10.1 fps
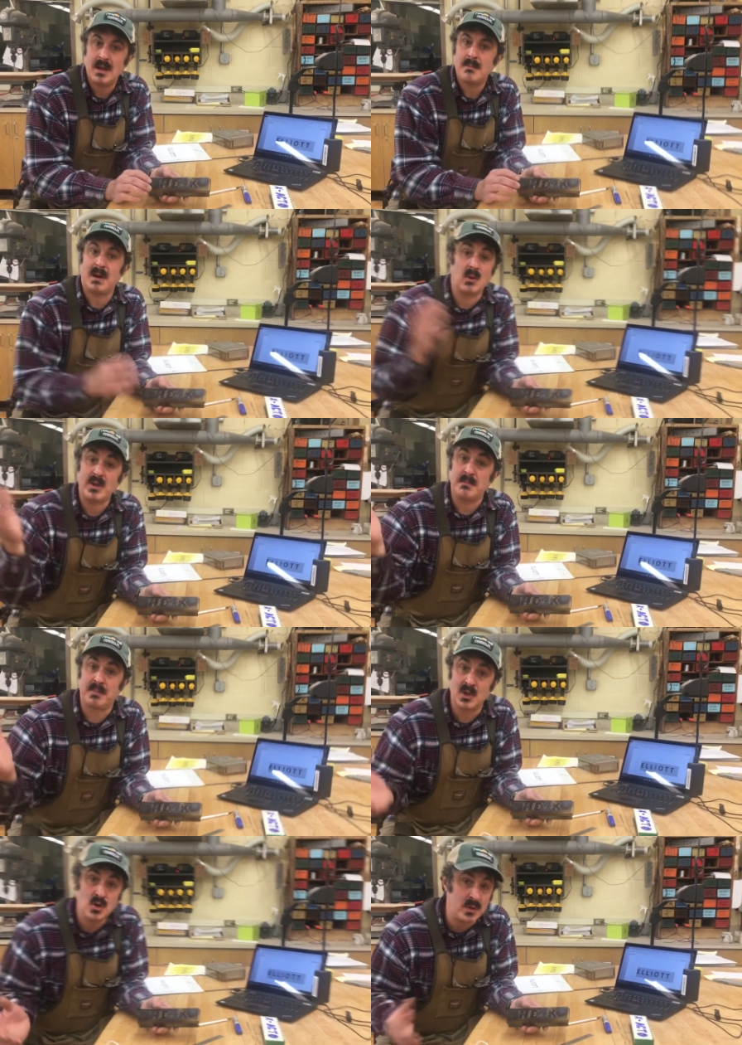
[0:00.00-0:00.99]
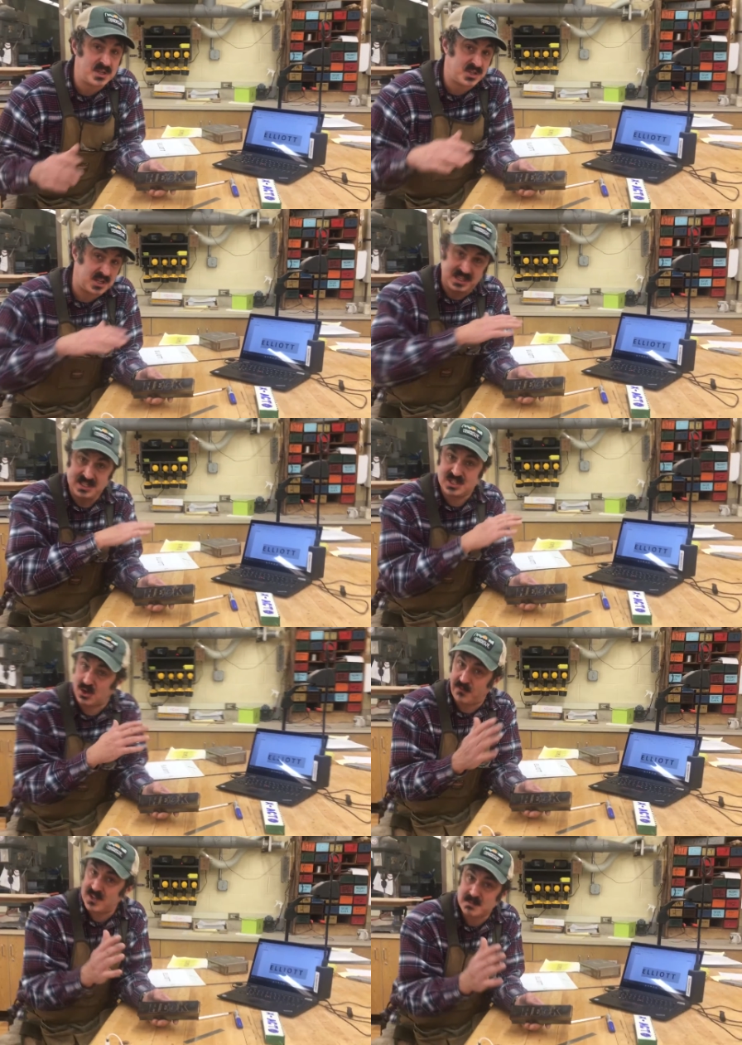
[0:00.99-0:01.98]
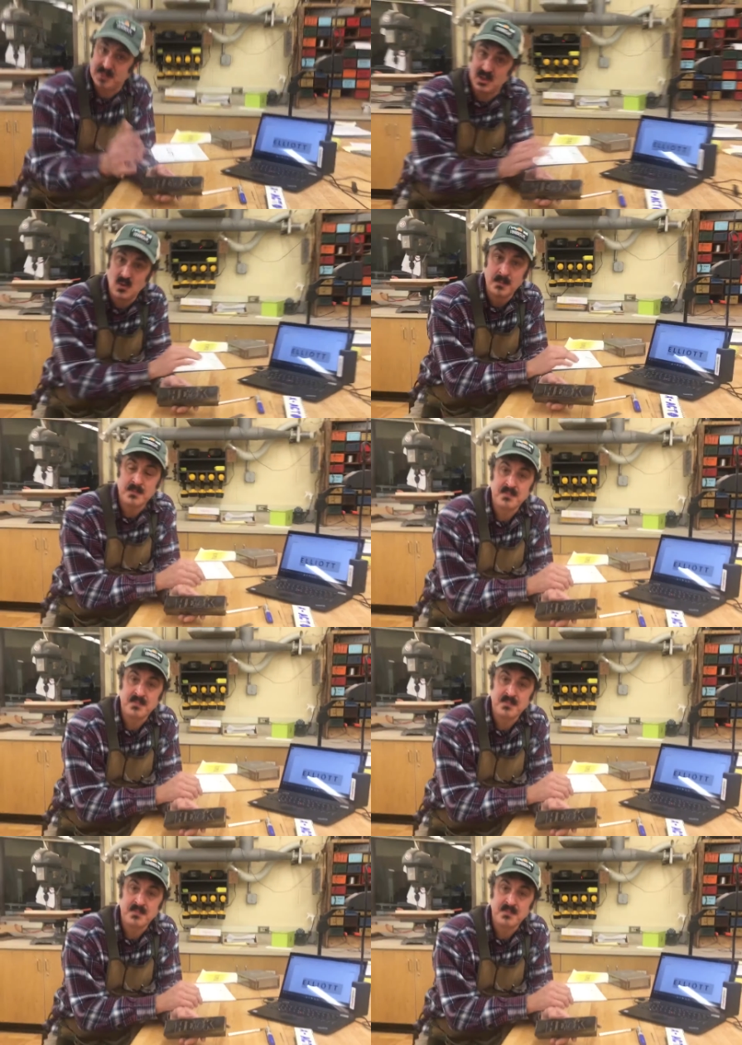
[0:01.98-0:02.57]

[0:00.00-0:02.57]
By the way, the blue is just a surface blue.